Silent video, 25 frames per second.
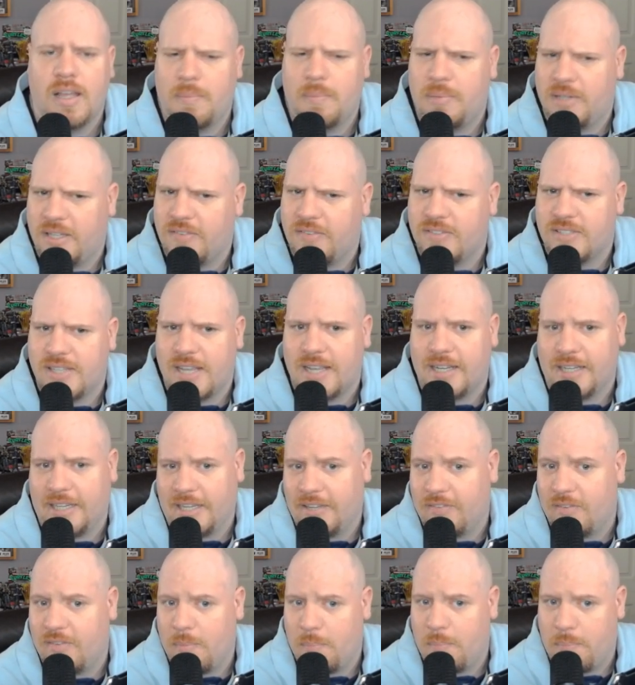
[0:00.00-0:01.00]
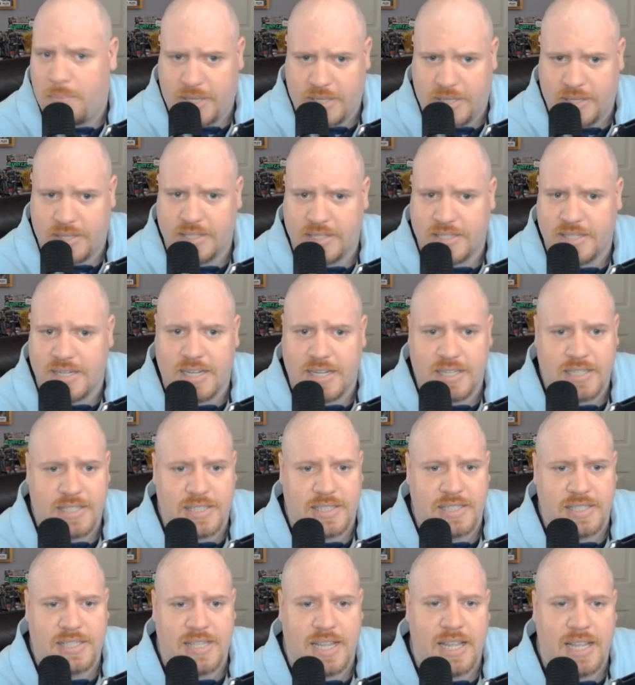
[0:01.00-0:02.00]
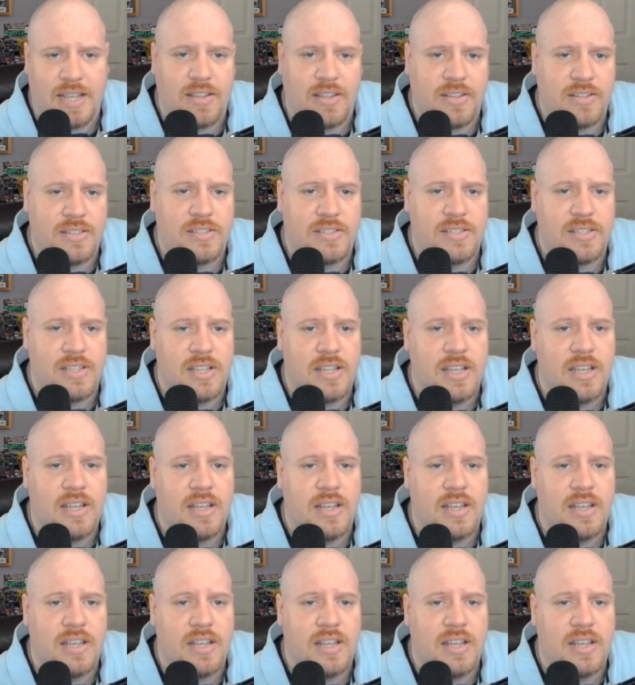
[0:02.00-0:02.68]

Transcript: I believe Sega even beat the SNES in sales.